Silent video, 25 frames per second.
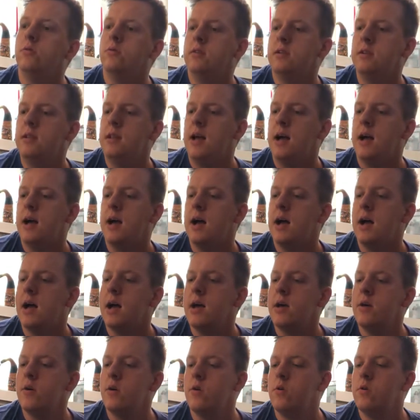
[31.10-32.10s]

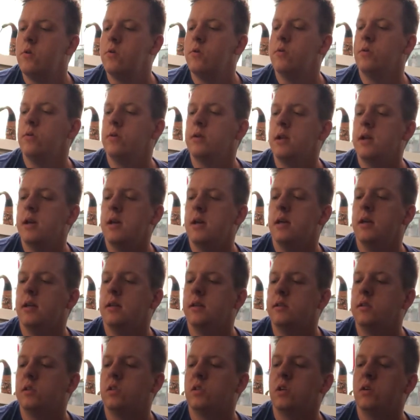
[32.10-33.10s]
rely on,
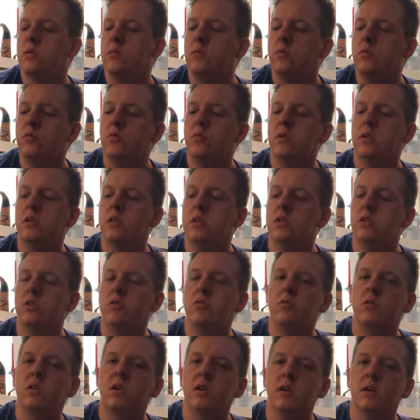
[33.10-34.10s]
and someone
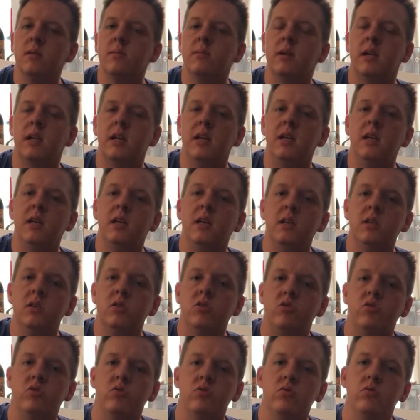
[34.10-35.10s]
to come
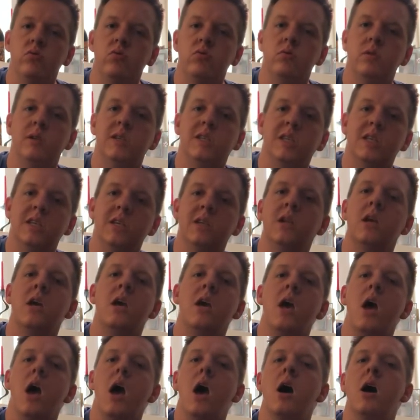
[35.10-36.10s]
clean to isn't
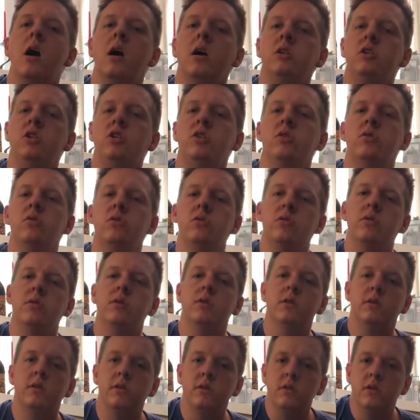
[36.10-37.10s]
a
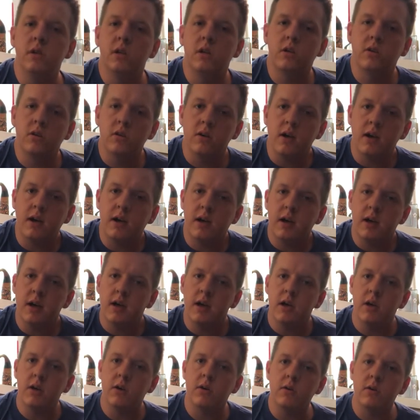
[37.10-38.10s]
shoulder to
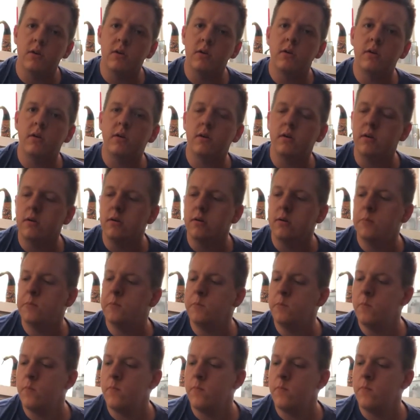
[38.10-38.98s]
cry on.